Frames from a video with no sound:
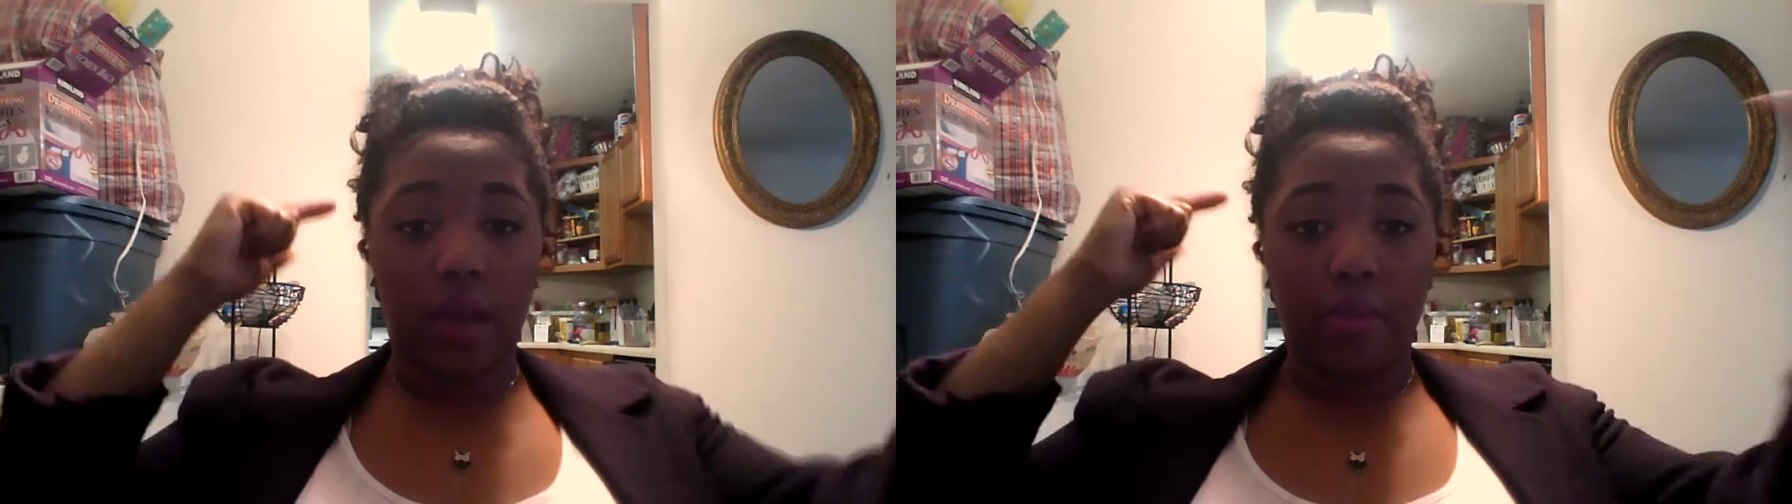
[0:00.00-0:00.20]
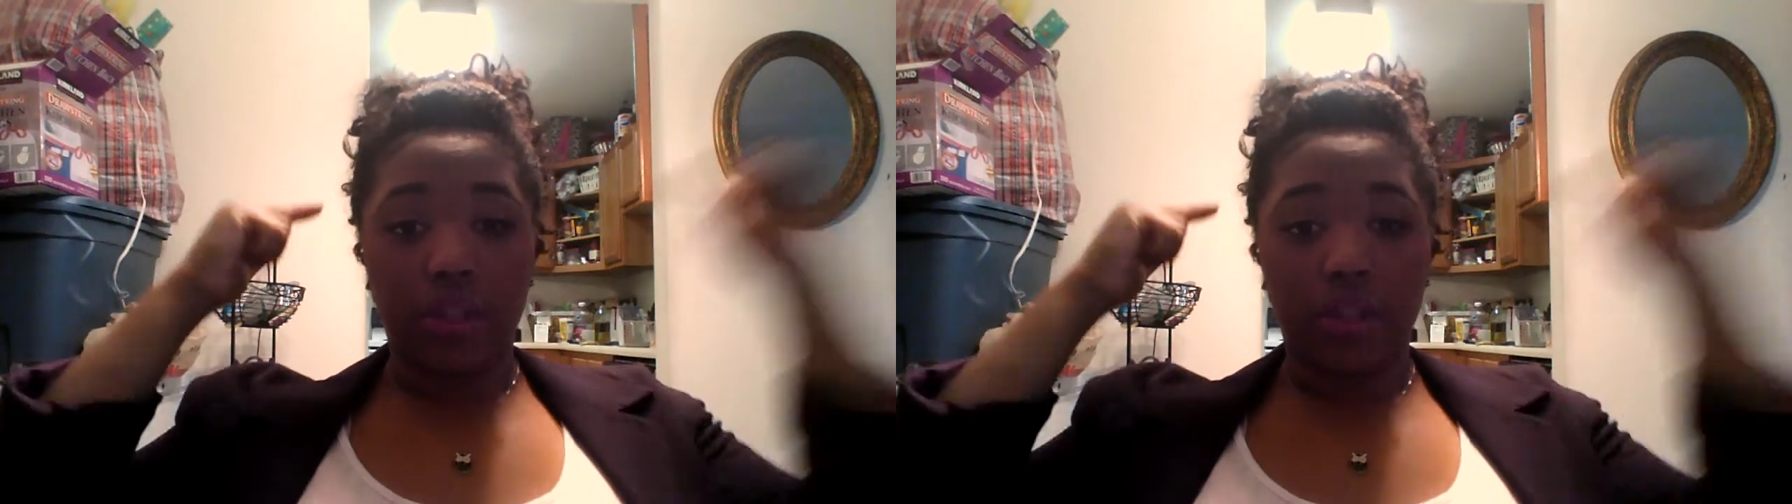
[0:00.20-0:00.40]

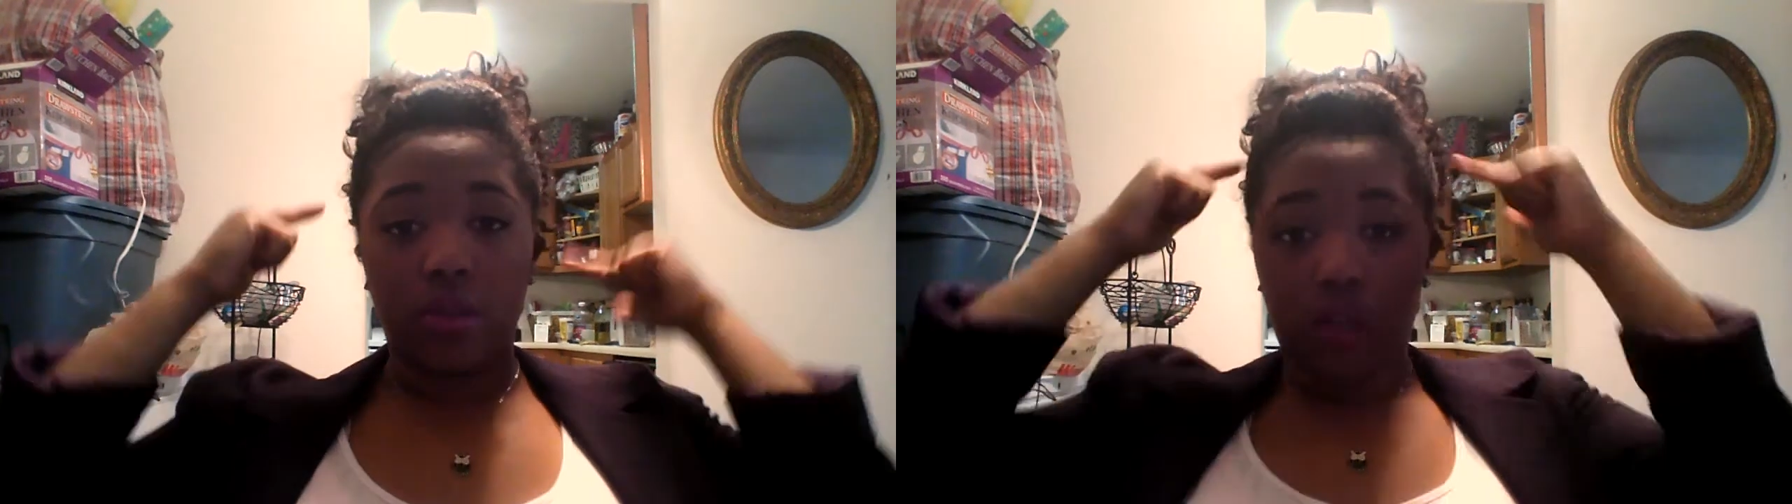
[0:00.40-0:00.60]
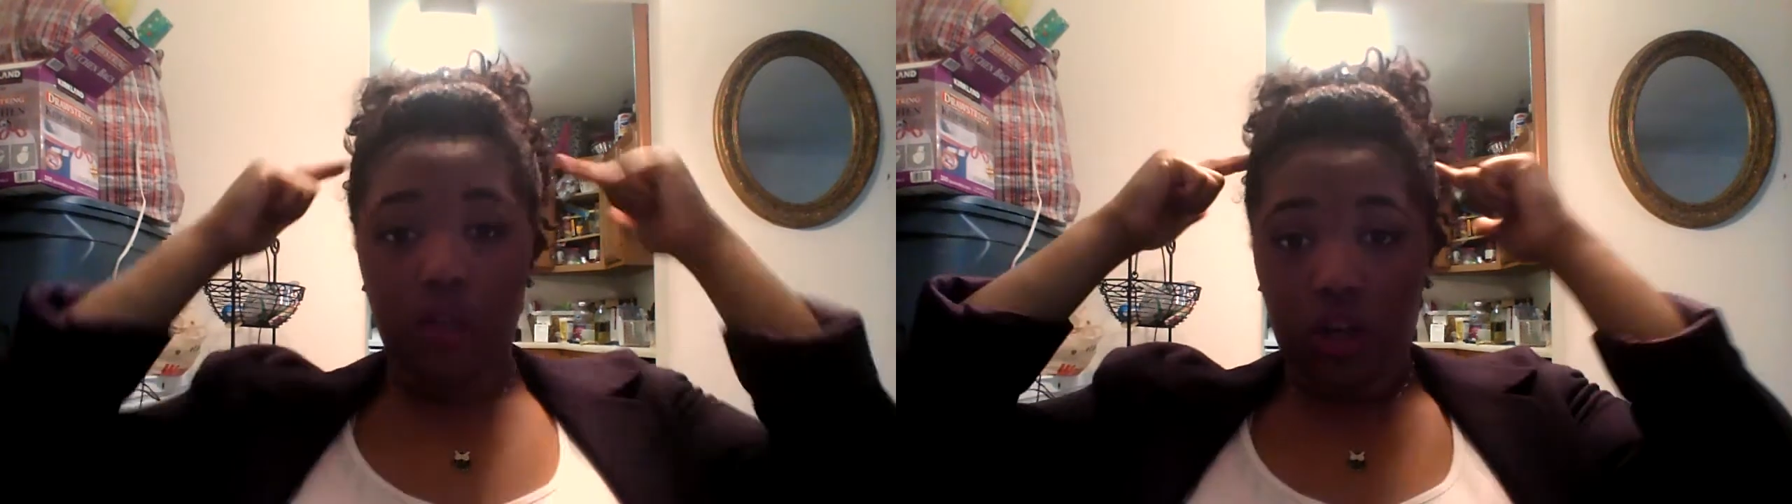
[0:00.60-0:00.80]
up
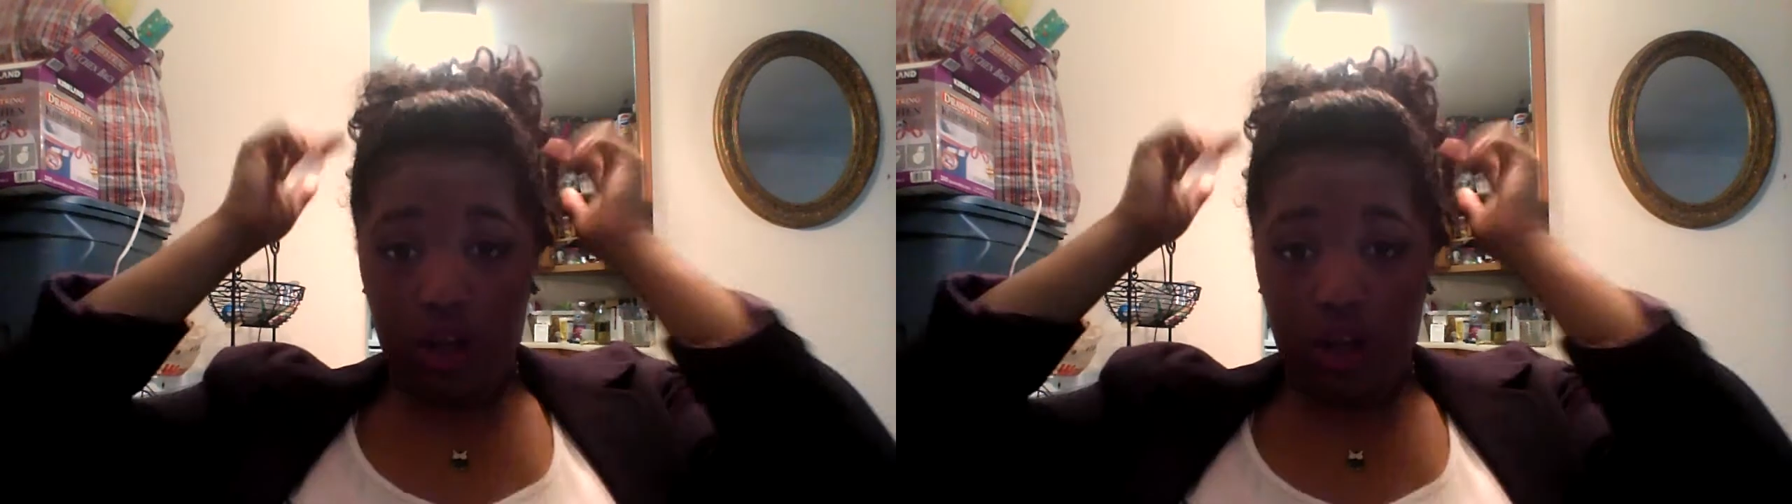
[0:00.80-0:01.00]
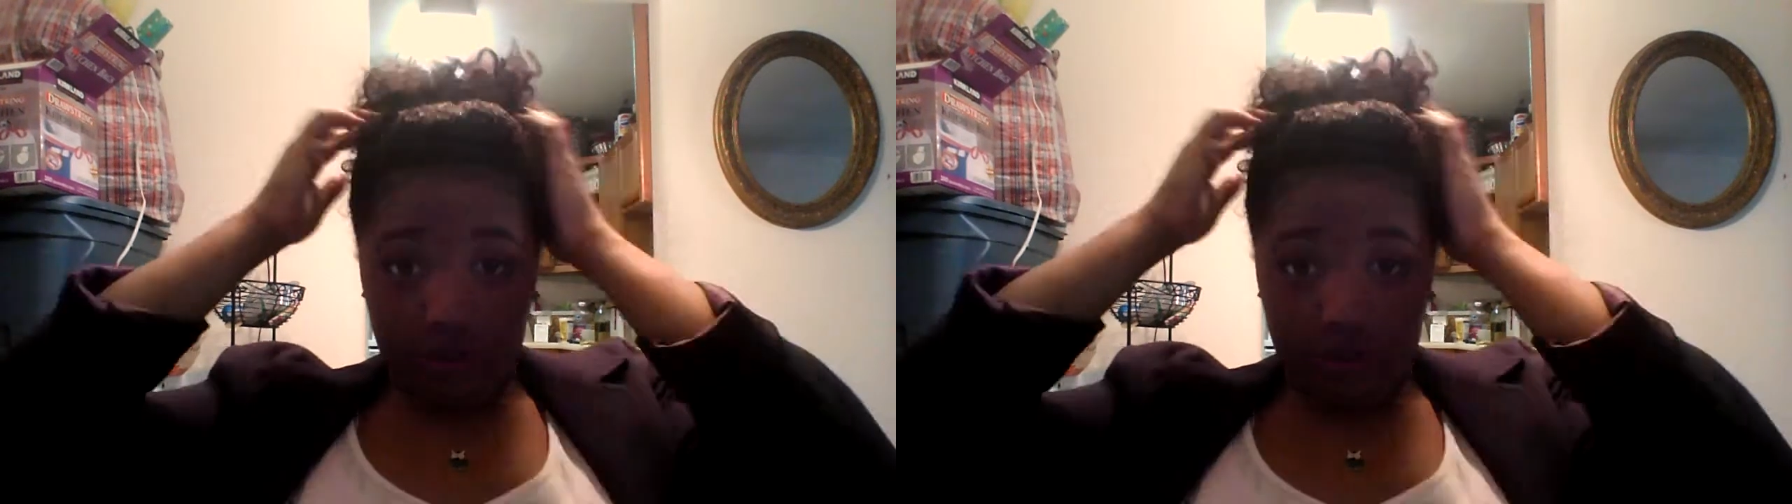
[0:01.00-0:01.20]
into a curly